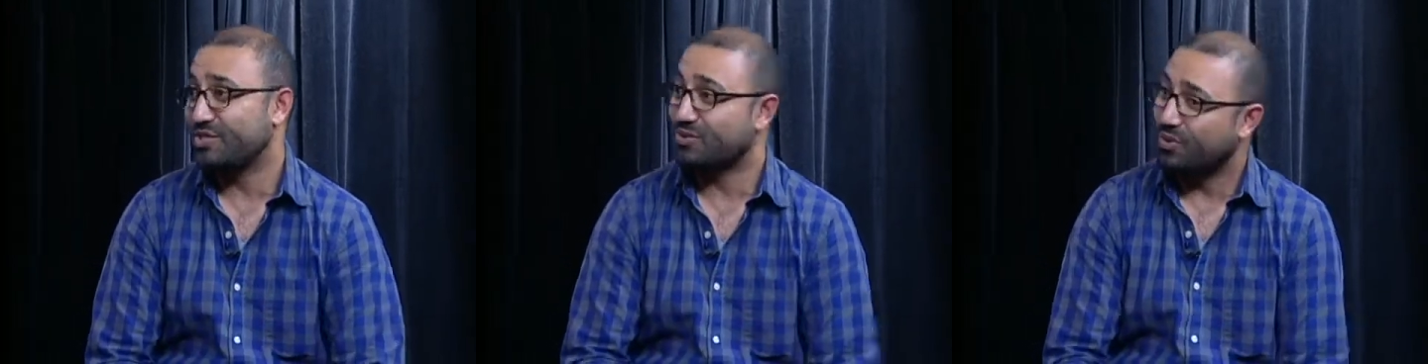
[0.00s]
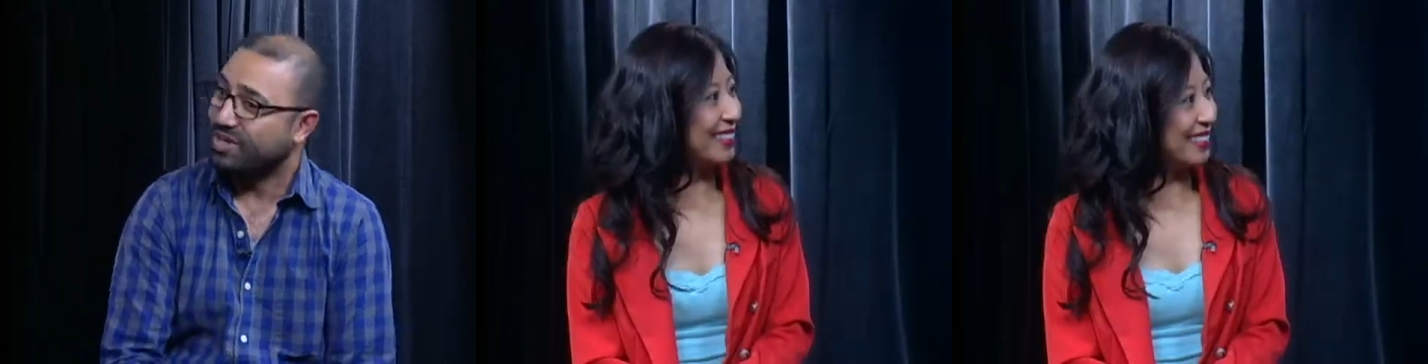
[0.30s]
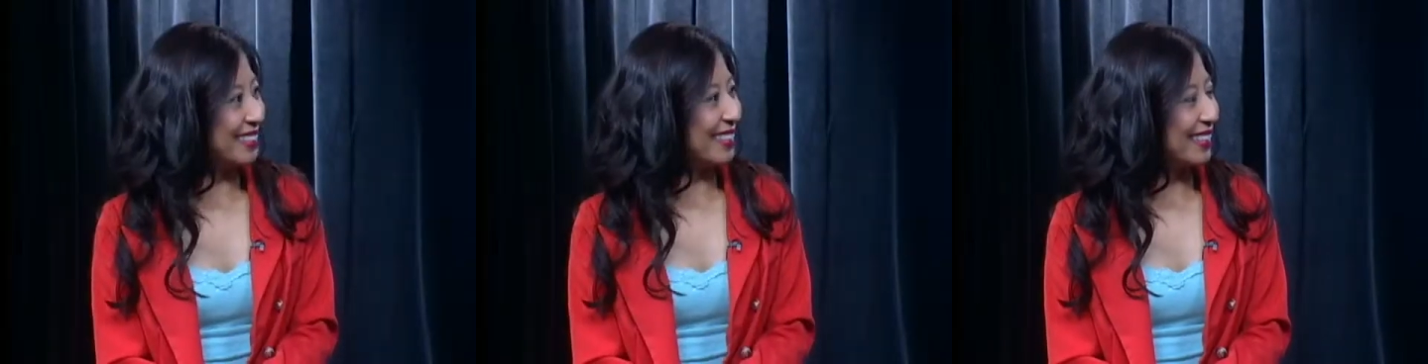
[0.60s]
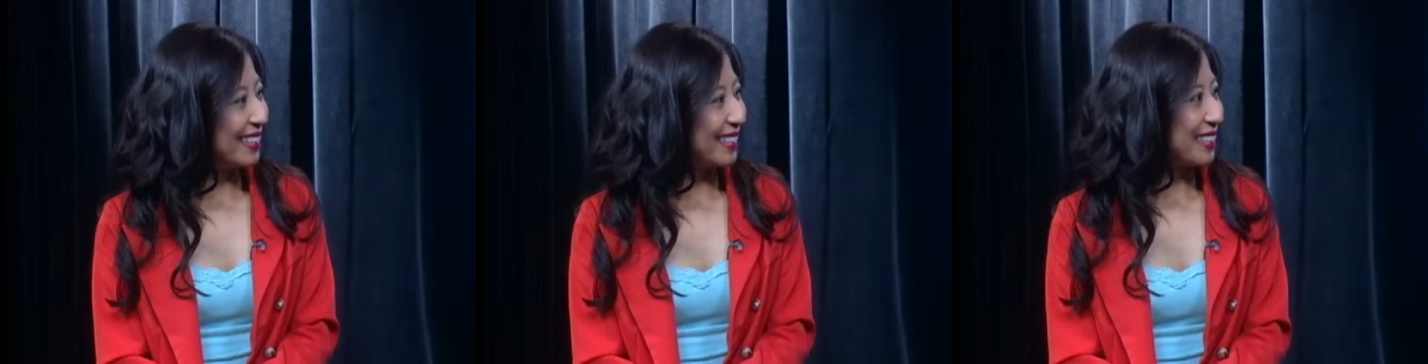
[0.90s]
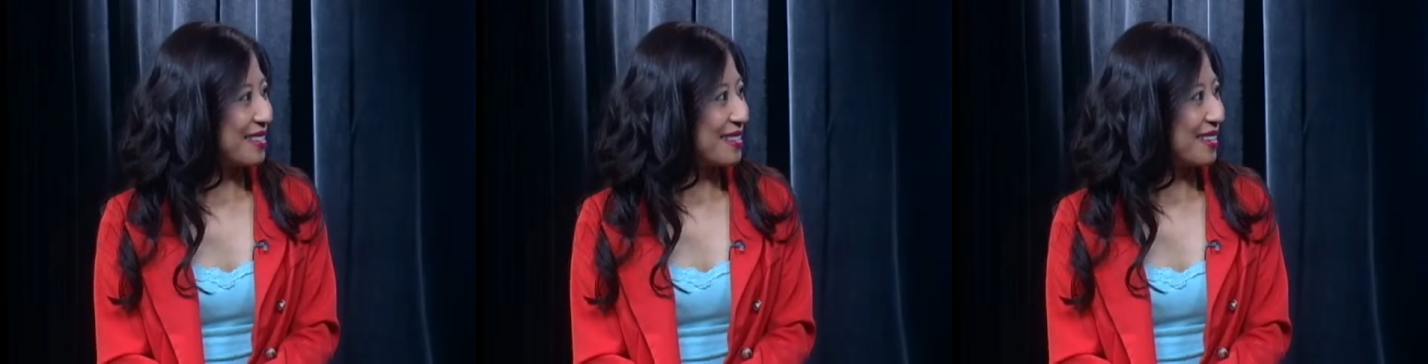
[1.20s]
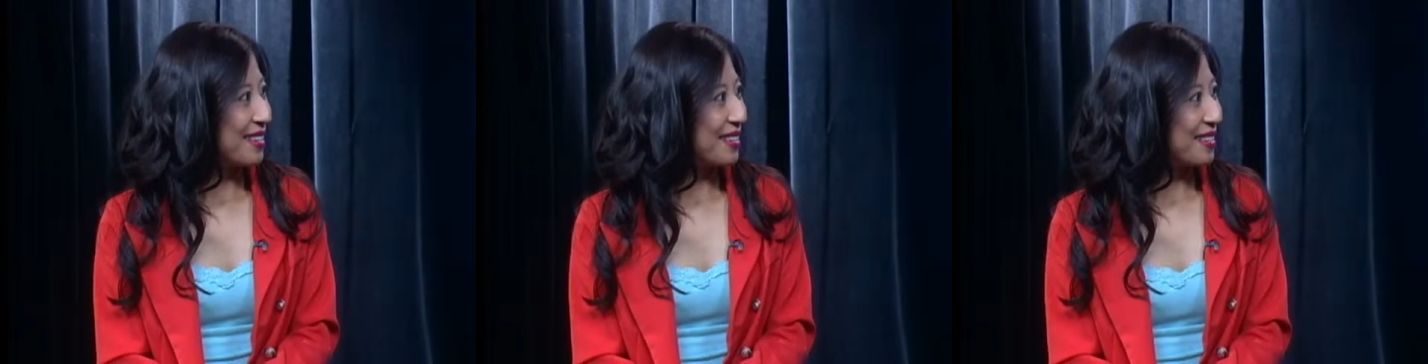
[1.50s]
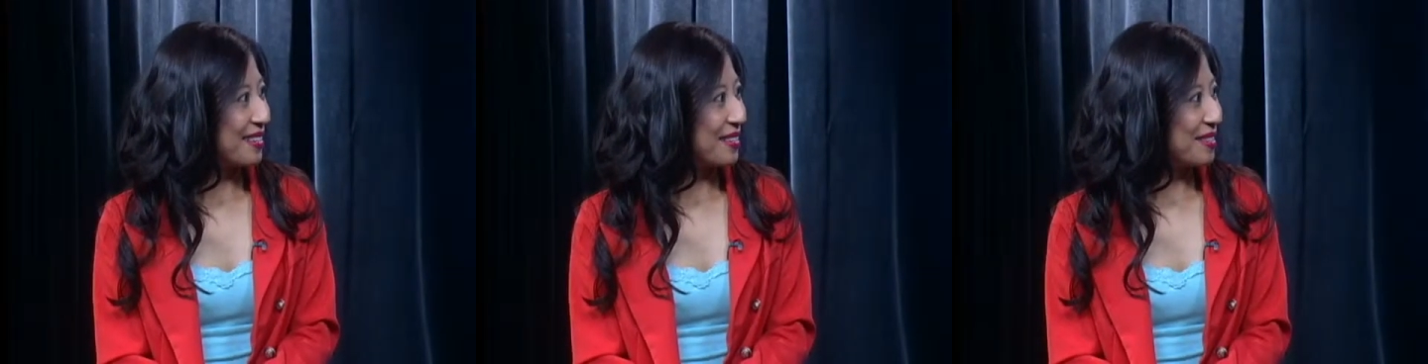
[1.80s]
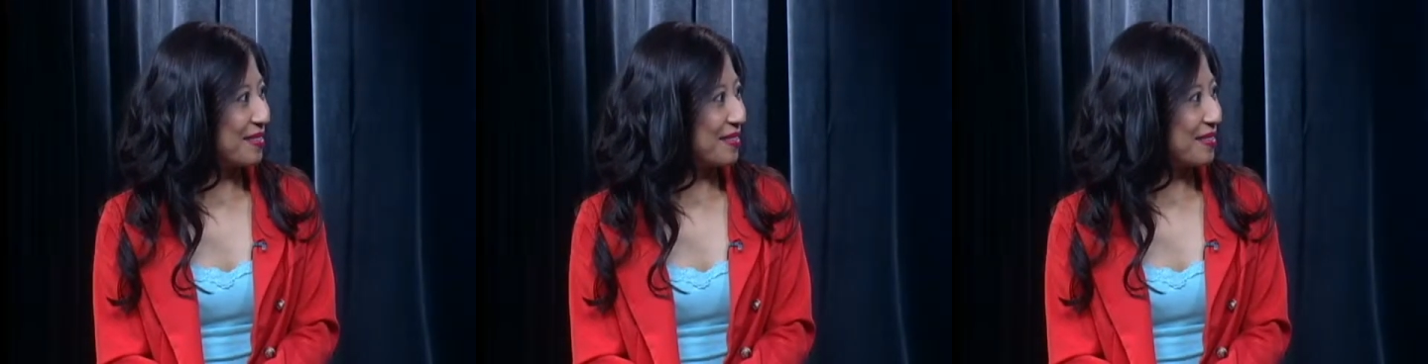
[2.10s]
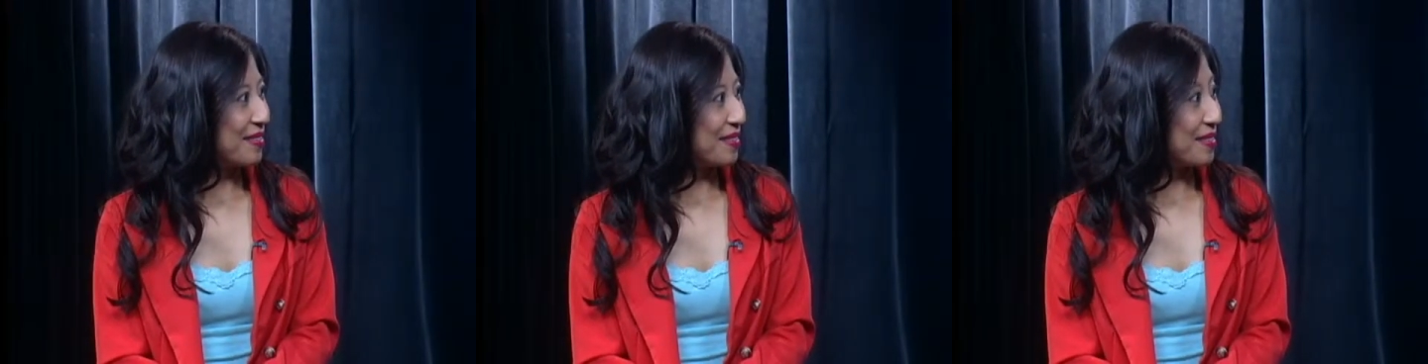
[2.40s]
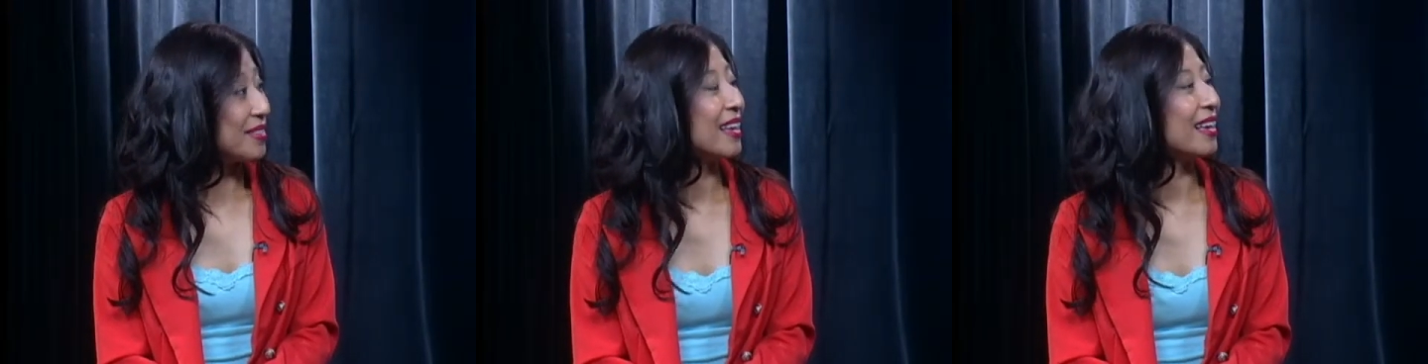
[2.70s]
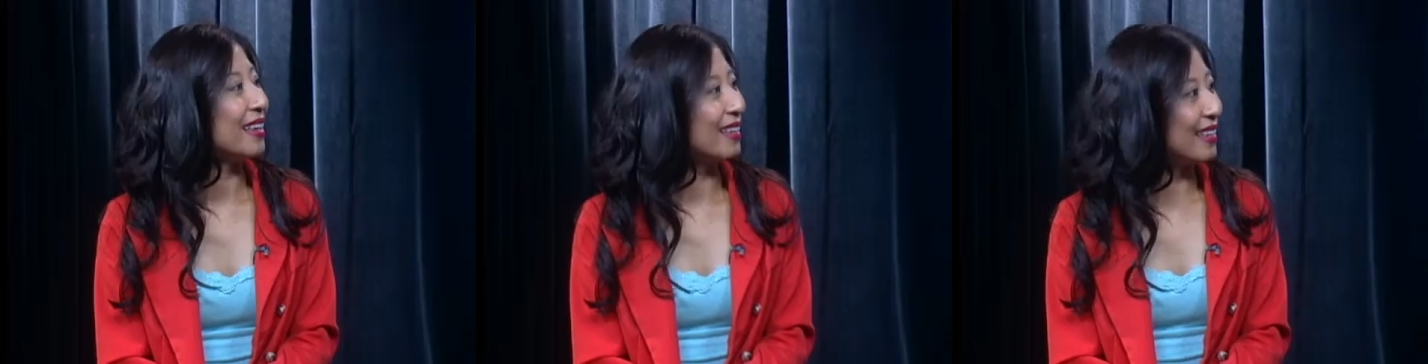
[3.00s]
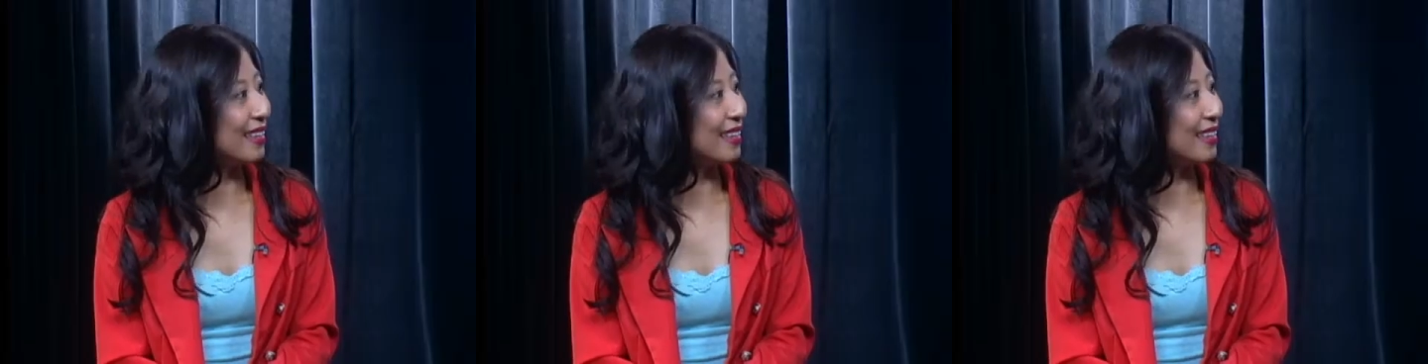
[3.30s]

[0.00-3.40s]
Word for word: the uh-huh. story does relate to my own relationship to my own dad, and I and I've